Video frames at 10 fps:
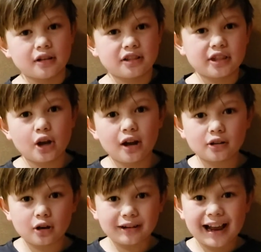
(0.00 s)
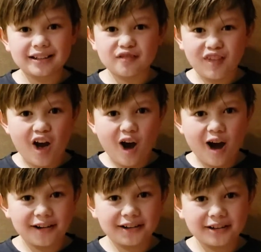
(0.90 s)
See you on our next
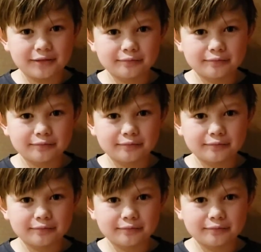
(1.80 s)
vlog.